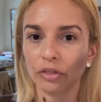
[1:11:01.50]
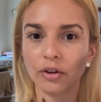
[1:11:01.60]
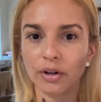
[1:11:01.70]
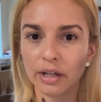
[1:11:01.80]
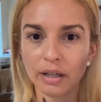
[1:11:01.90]

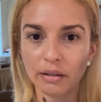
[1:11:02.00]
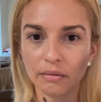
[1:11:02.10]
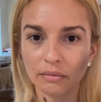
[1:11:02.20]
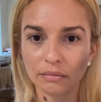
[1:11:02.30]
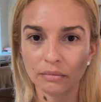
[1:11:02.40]
when you
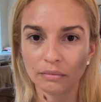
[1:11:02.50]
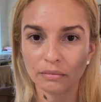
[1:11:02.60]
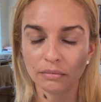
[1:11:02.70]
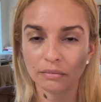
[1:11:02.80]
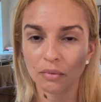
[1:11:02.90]
are
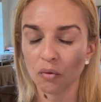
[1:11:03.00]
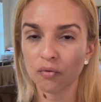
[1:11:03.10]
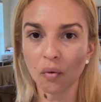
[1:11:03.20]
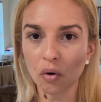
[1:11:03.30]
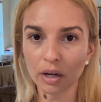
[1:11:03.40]
30,
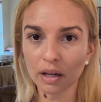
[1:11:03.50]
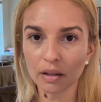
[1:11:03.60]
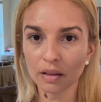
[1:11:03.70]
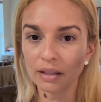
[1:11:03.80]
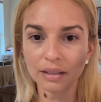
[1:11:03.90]

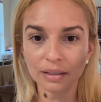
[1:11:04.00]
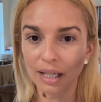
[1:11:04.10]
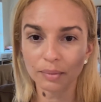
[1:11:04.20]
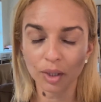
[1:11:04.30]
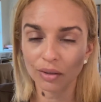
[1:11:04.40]

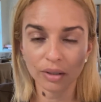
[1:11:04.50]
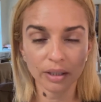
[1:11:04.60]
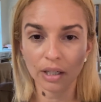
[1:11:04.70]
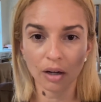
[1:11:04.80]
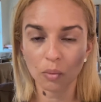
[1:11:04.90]
40,
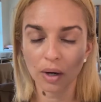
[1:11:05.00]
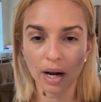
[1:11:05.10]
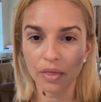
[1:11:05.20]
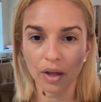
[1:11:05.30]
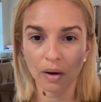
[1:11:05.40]
this is
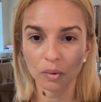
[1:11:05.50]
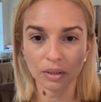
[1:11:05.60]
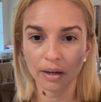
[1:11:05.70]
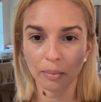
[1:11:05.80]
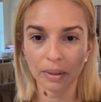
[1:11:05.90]
absolutely
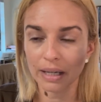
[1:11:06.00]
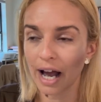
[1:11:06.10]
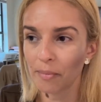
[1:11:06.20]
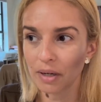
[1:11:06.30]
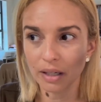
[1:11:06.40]
not where I
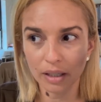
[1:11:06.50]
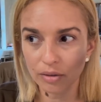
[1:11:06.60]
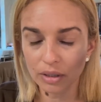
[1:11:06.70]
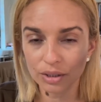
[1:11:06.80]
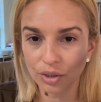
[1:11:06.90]
thought I was gonna
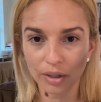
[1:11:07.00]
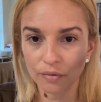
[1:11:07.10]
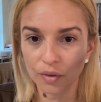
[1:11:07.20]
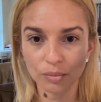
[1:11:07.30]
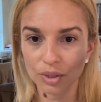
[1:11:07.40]
be. I'm
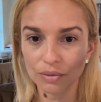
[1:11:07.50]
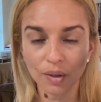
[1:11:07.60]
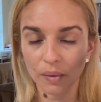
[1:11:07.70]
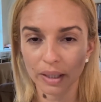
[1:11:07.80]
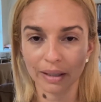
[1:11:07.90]
literally
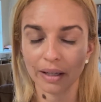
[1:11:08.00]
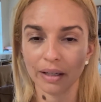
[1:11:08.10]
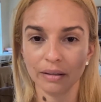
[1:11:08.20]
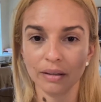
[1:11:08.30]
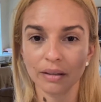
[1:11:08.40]
starting from
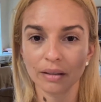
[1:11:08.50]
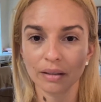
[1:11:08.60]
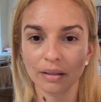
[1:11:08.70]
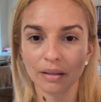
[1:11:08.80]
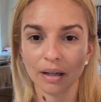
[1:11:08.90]
zero
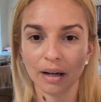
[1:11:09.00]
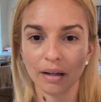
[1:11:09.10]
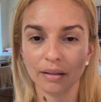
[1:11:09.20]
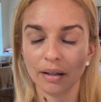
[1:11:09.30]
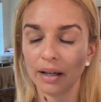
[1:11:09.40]
again.
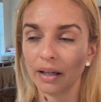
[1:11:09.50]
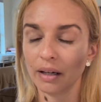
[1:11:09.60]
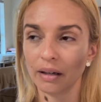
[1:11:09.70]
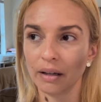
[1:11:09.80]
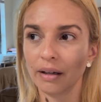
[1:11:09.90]

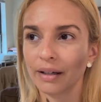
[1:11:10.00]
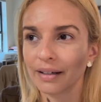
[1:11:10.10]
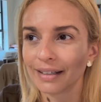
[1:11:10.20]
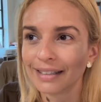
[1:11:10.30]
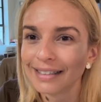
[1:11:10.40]

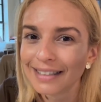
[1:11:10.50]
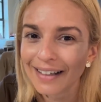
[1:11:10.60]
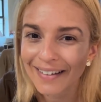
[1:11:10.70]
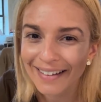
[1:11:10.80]
And